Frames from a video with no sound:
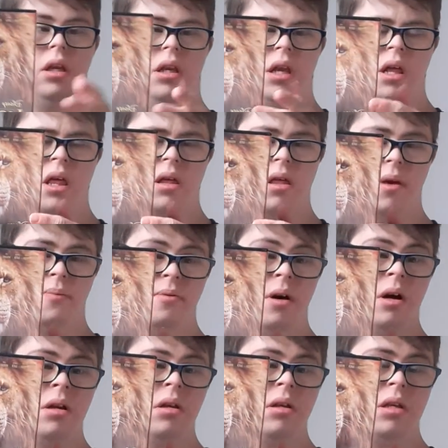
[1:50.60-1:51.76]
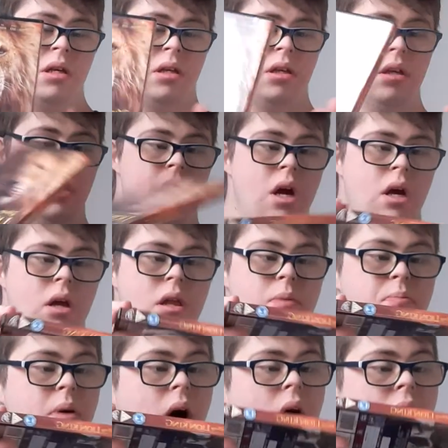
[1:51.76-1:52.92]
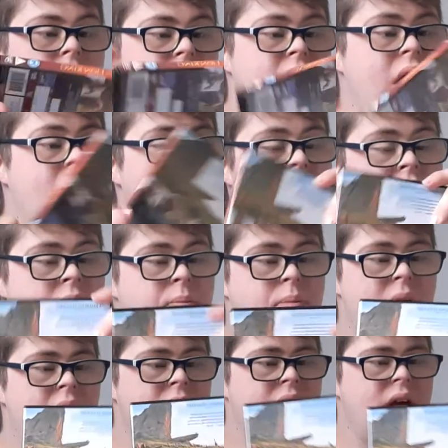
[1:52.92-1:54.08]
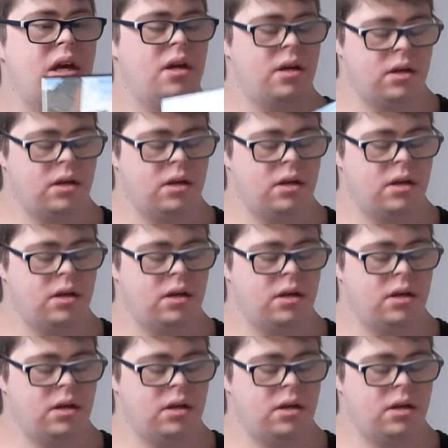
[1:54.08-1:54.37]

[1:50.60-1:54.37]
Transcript: this is the front, spine, and the back.